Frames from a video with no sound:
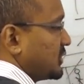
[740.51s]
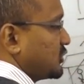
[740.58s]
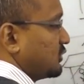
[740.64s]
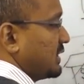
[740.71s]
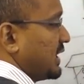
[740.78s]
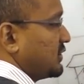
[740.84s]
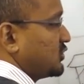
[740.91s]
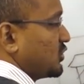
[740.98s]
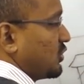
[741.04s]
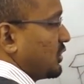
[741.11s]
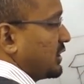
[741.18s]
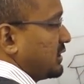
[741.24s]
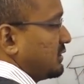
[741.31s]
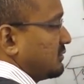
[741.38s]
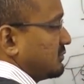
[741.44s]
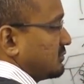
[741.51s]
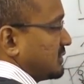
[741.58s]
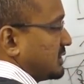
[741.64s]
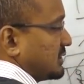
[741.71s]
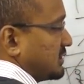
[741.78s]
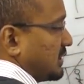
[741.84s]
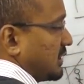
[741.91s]
Should they join?
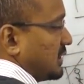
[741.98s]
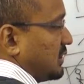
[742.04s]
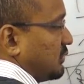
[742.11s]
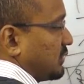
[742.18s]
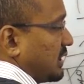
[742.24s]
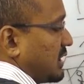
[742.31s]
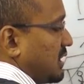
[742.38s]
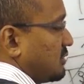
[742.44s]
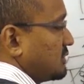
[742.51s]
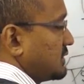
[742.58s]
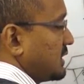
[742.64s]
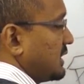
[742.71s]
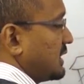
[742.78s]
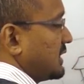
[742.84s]
It's an ugly looking house.